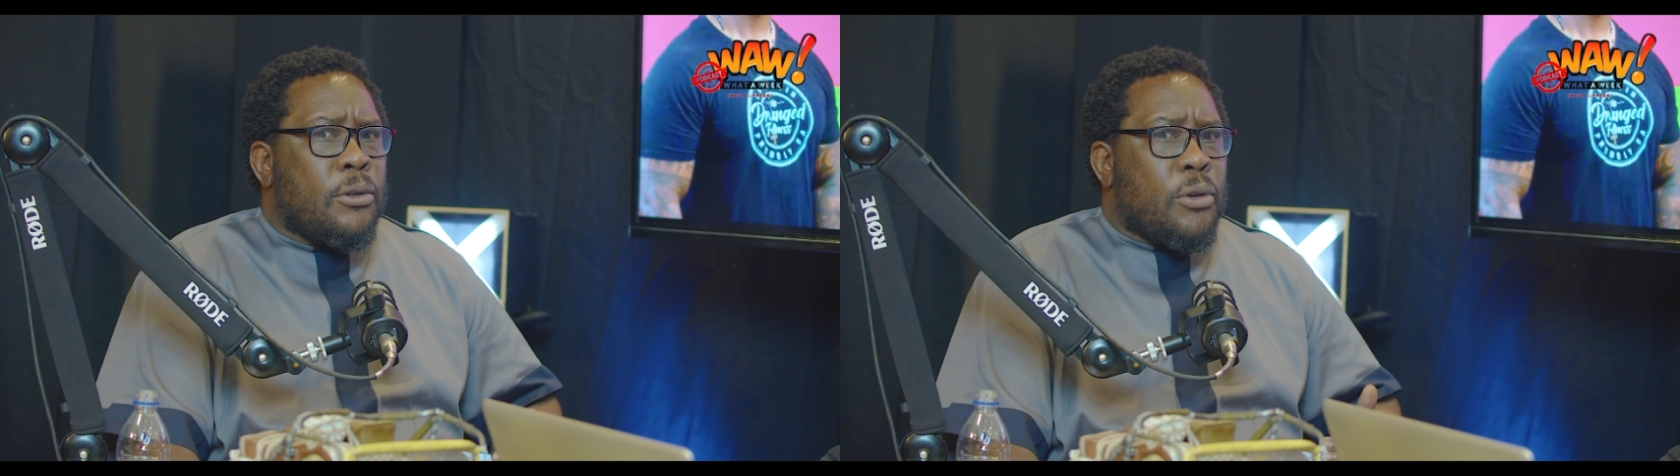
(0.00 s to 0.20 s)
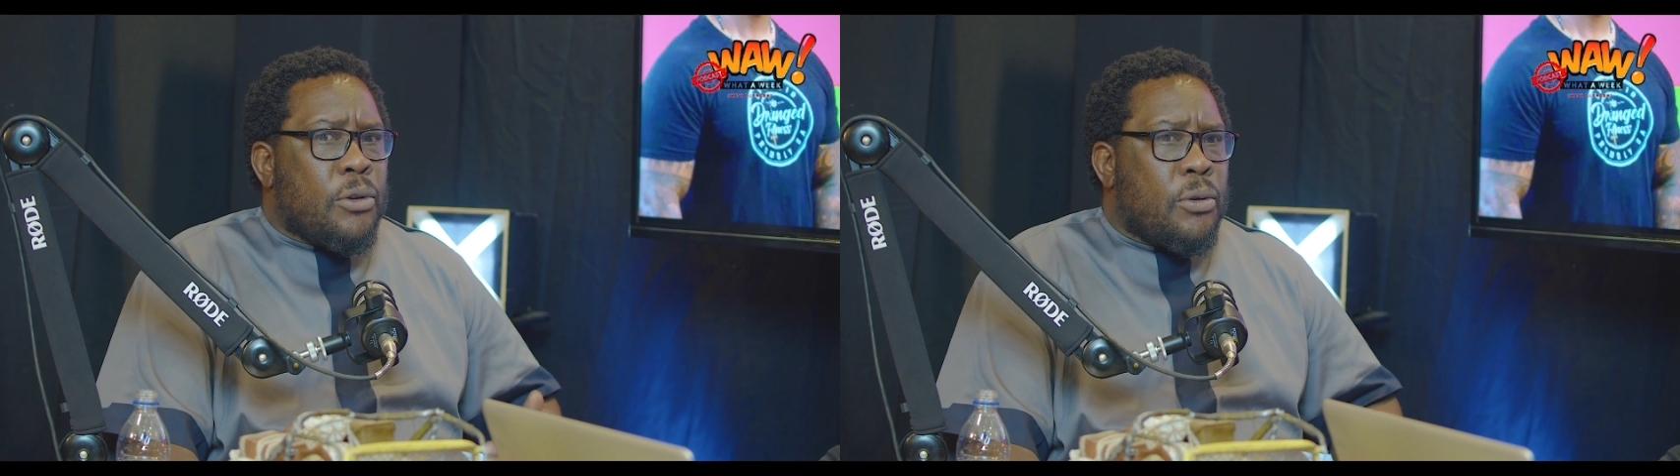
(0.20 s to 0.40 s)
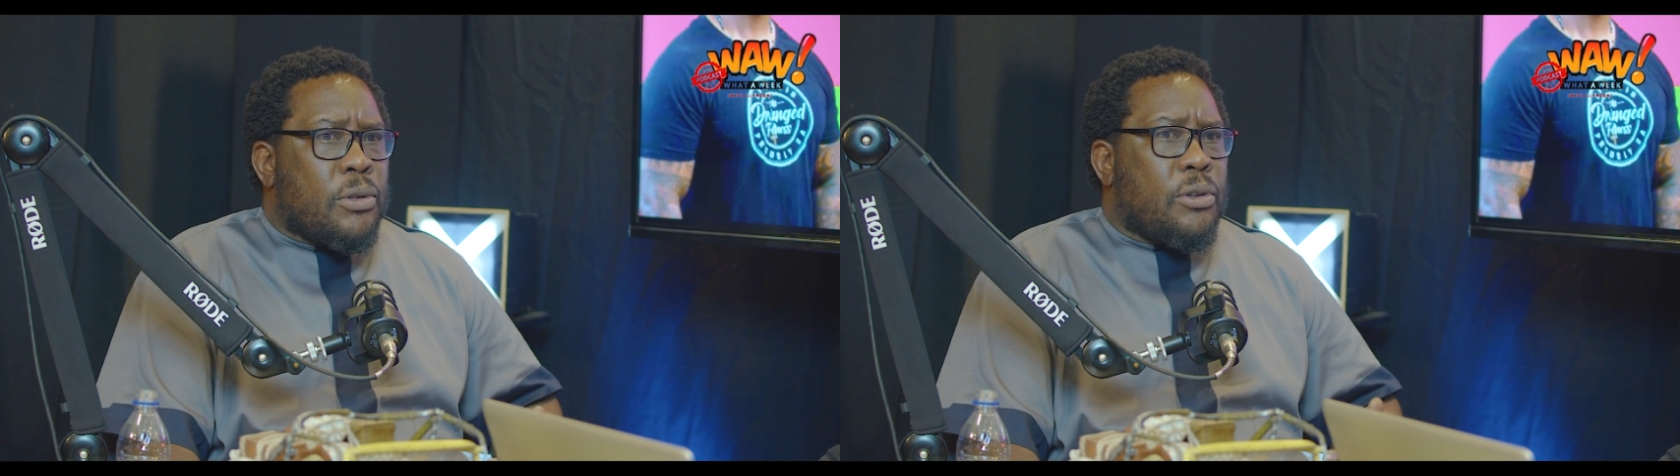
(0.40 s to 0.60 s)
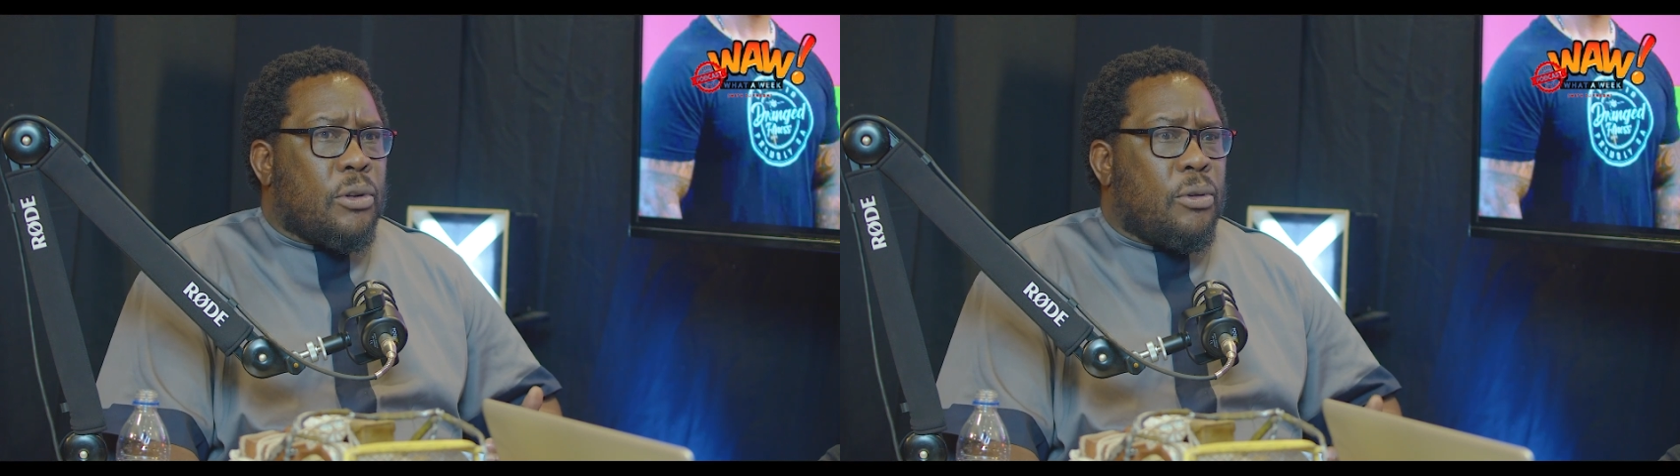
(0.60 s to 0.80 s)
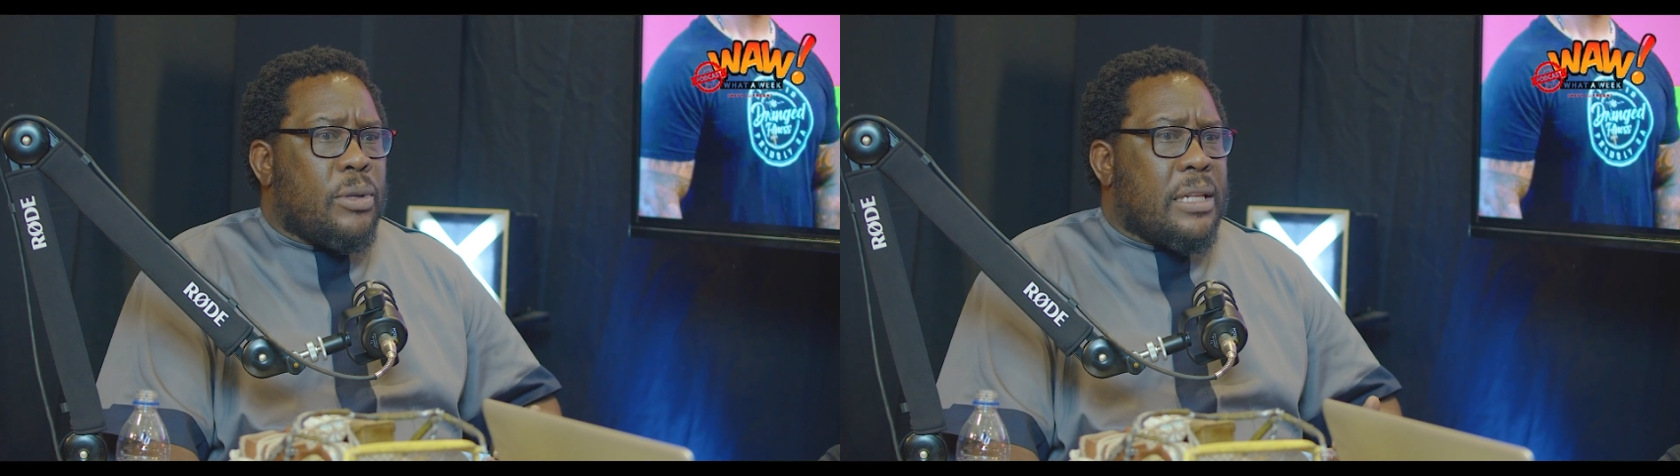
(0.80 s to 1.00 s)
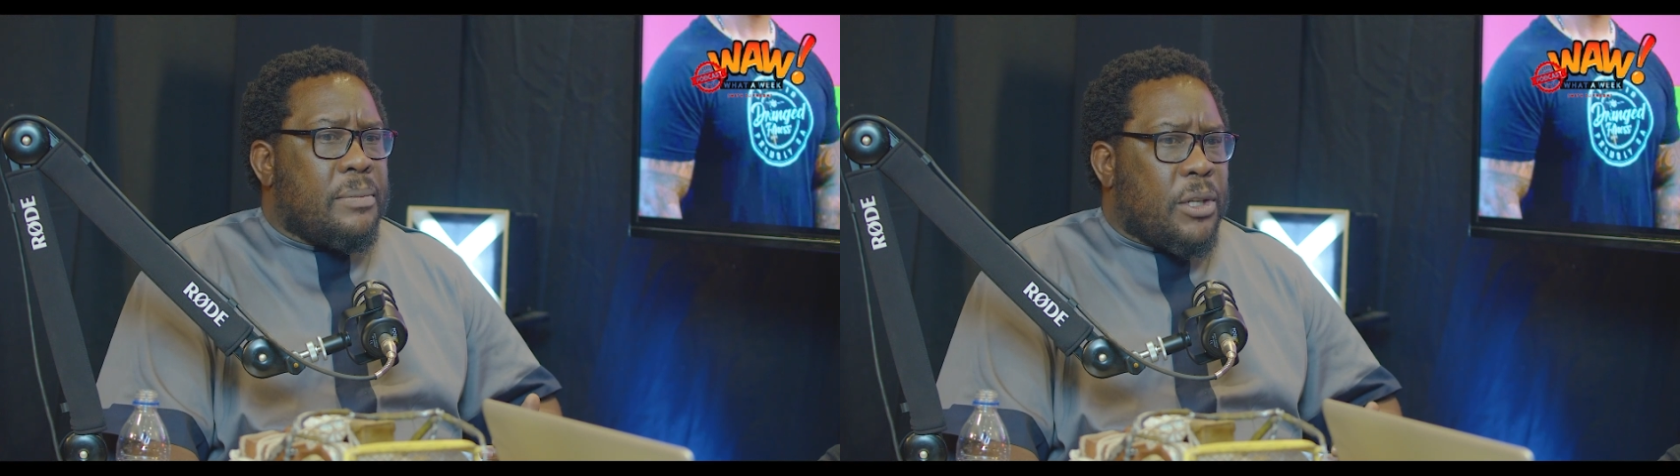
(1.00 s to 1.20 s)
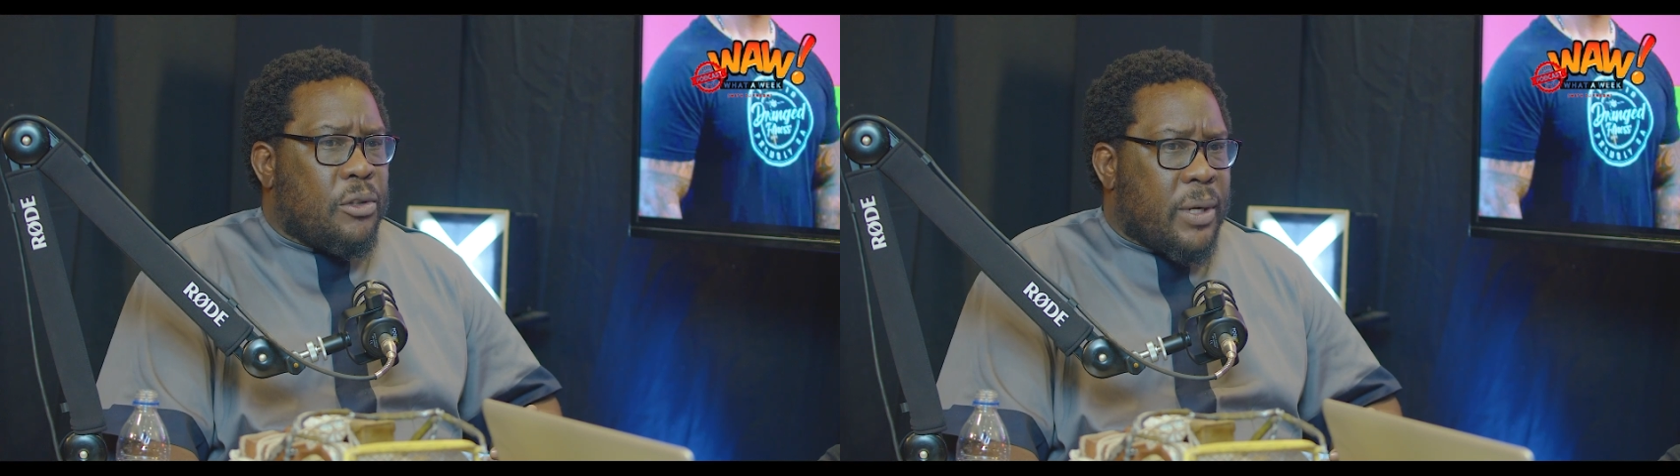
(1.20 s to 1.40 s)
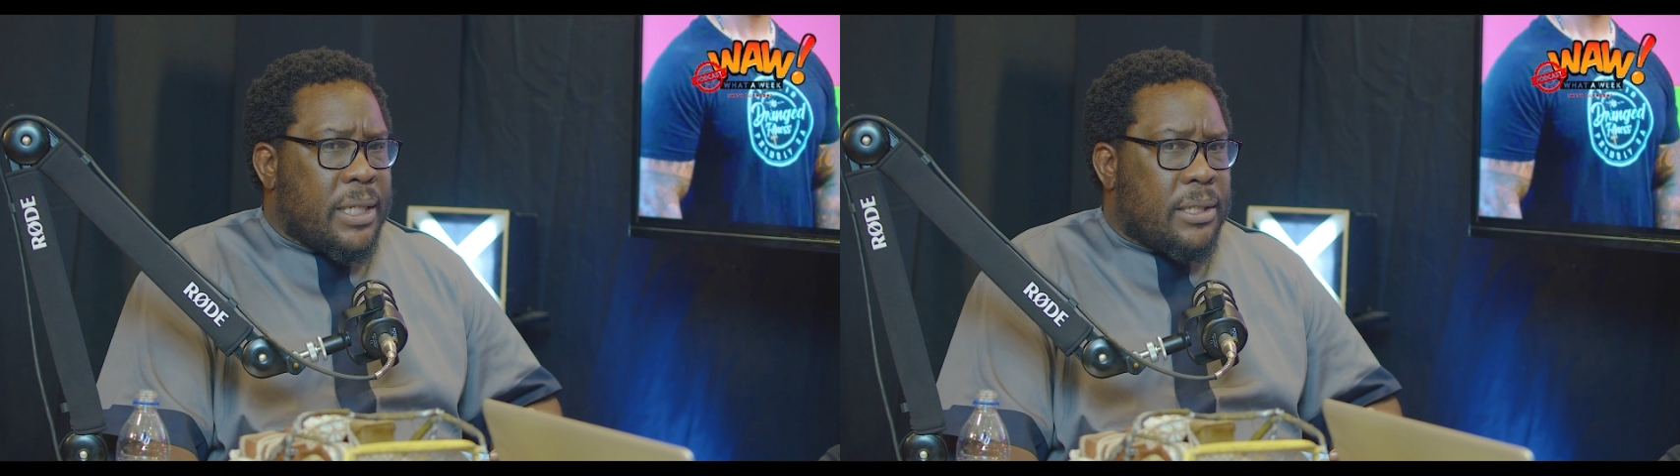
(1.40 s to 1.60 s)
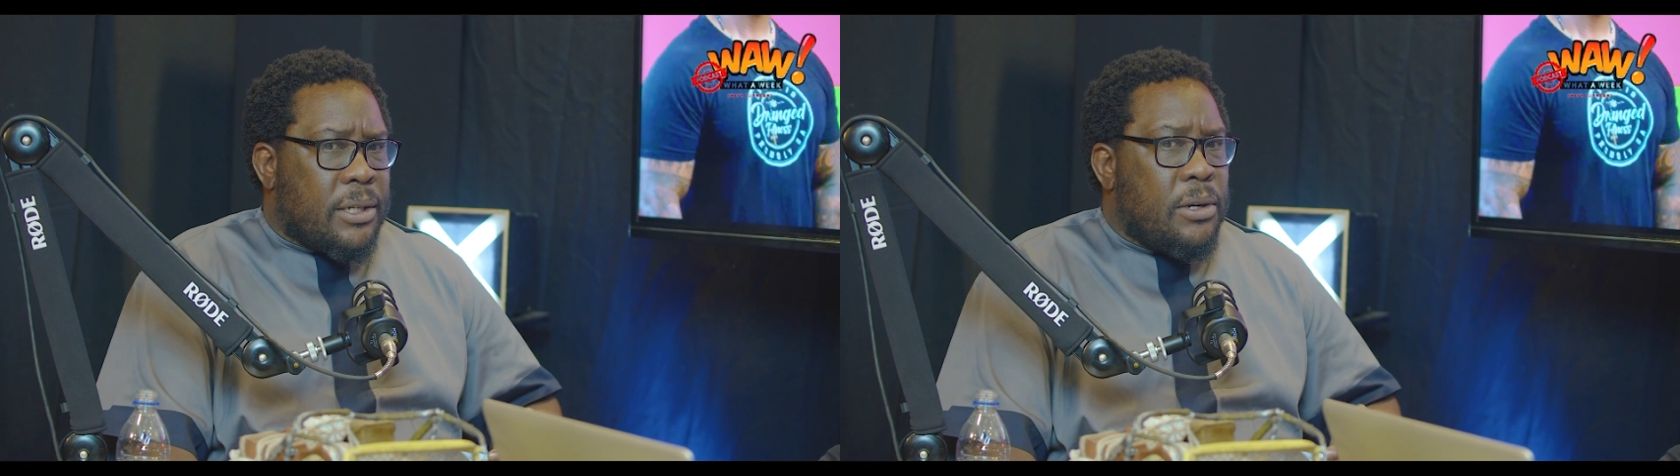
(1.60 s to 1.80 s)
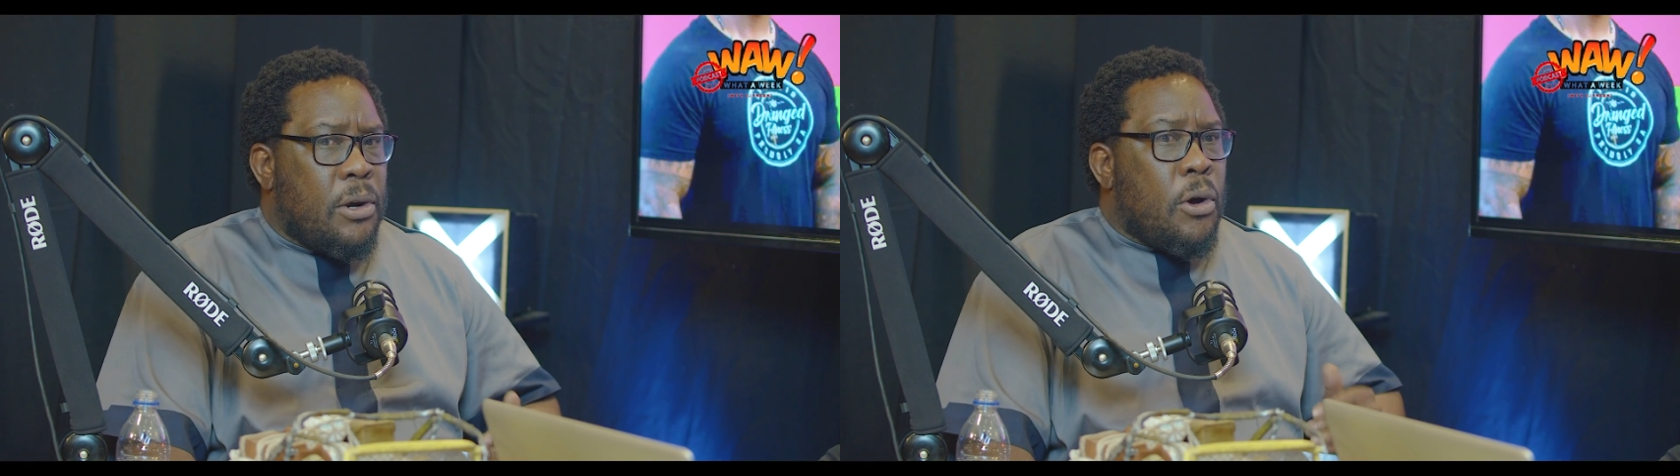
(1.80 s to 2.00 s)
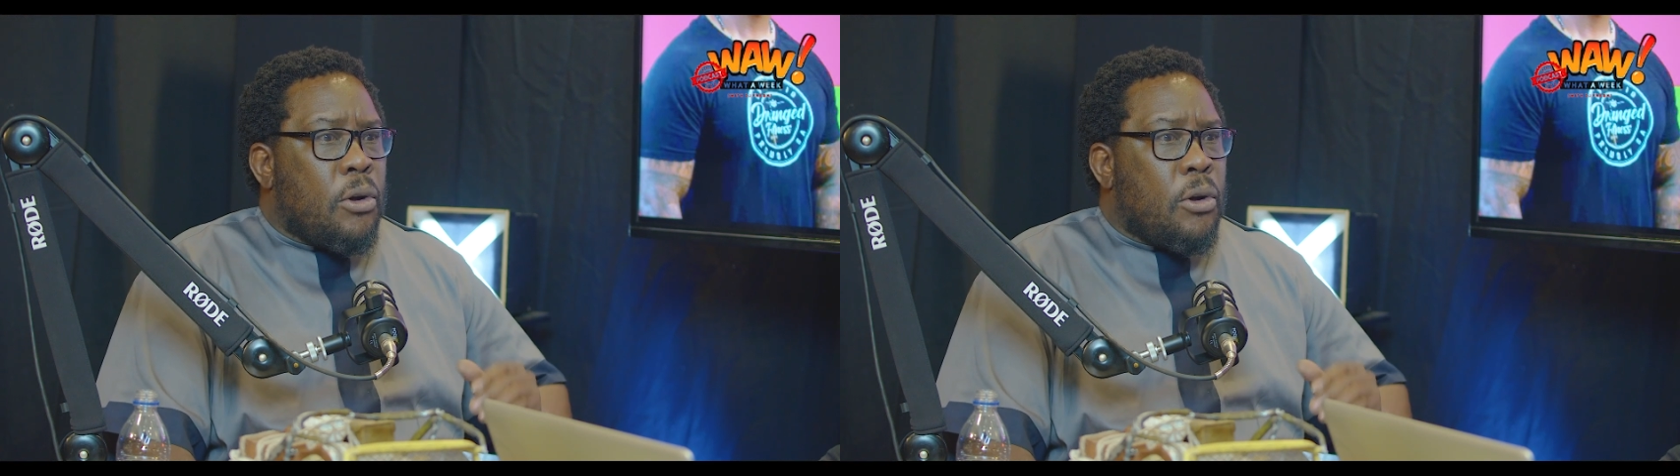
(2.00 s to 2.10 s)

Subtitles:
to use your two-thirds majority